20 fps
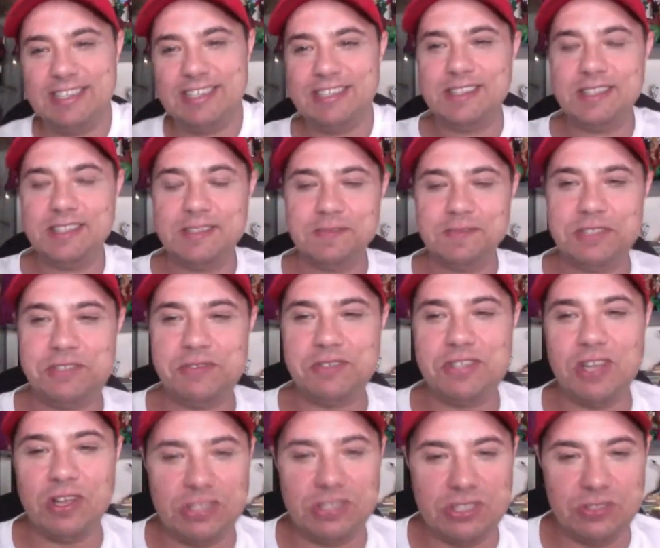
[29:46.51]
But she was
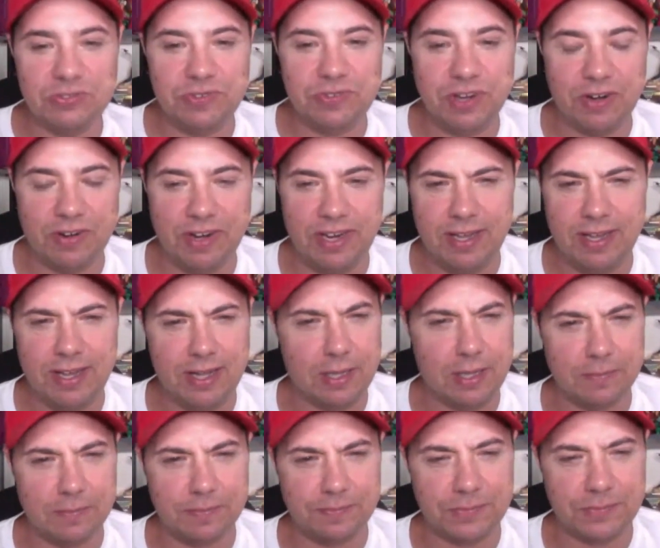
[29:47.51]
also very, I
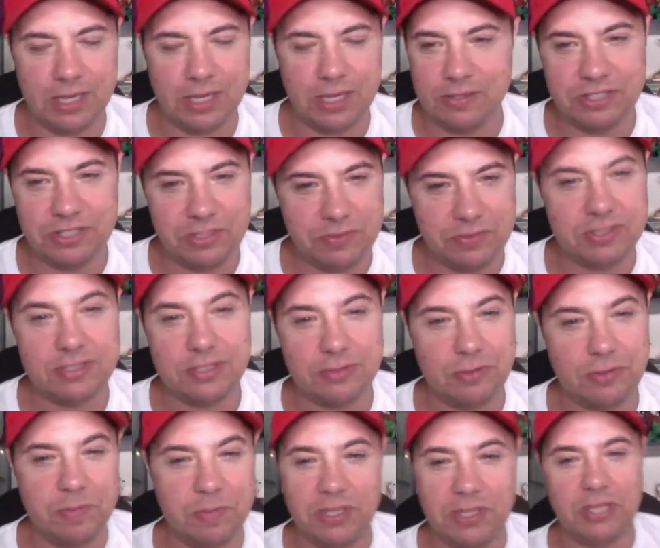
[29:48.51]
don't know, she was extremely
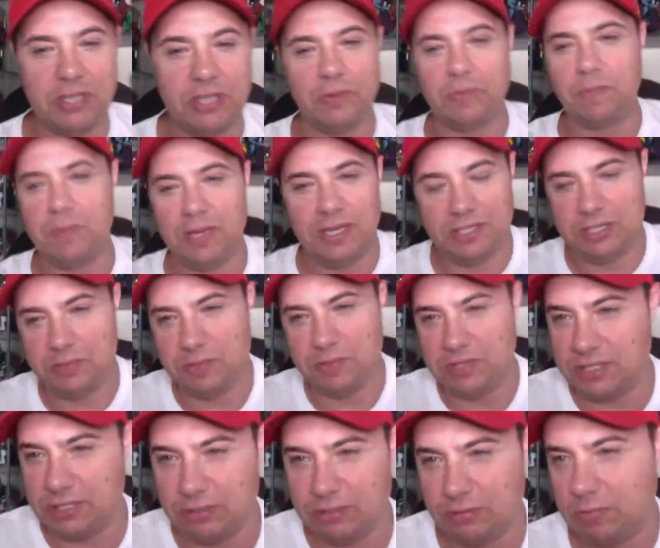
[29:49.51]
cute, man. She was
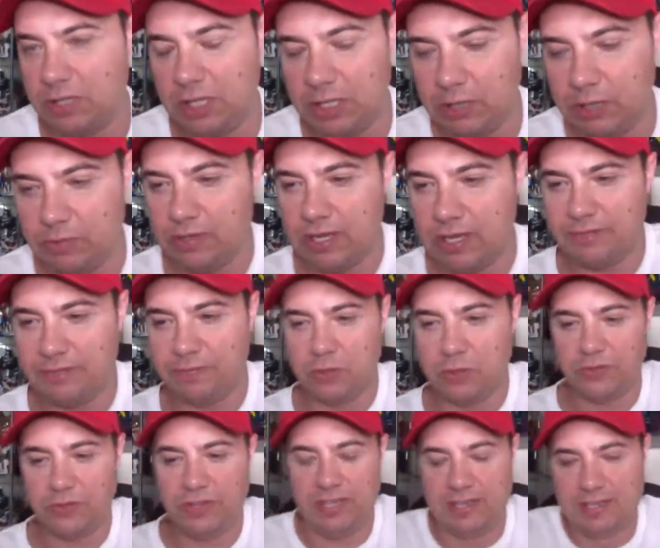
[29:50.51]
extremely cute in that movie.